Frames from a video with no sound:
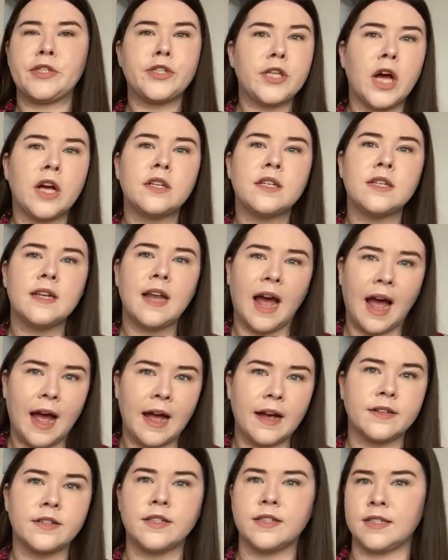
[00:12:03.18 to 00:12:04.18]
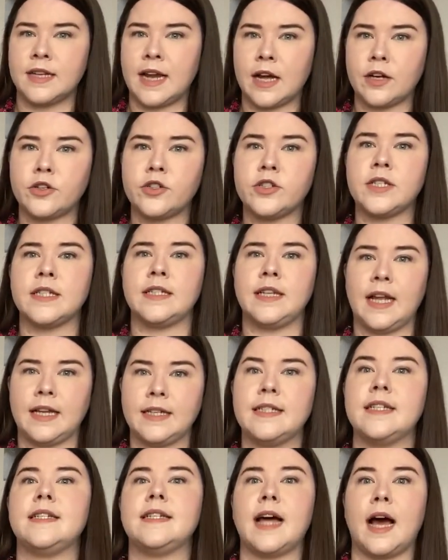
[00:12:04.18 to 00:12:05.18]
certain actors and actresses
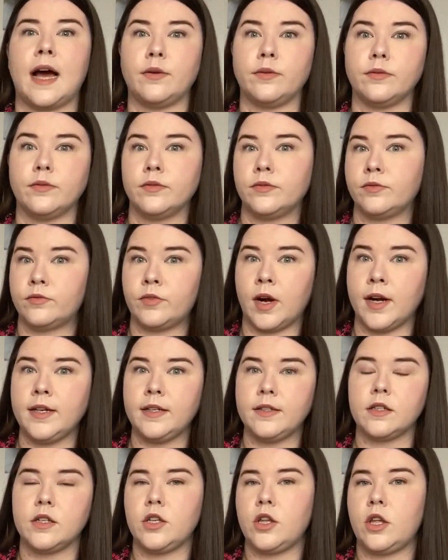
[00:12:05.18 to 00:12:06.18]
let it down, right?